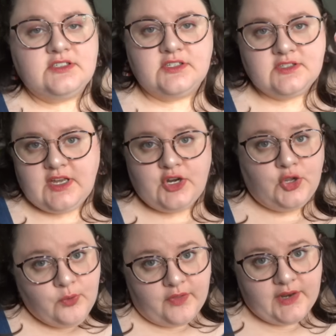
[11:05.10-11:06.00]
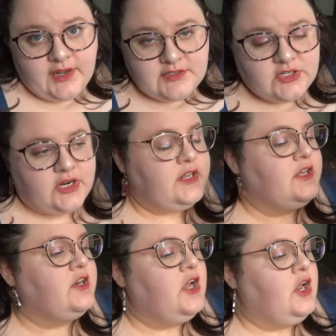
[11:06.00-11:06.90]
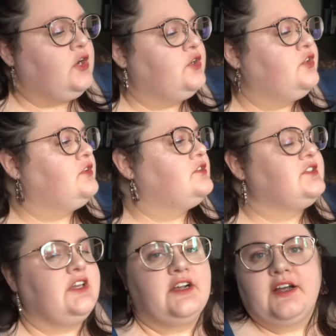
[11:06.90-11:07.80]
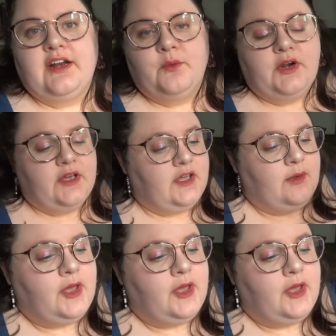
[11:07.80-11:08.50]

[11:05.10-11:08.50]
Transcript: This is a new one that I started earlier this year and I want to keep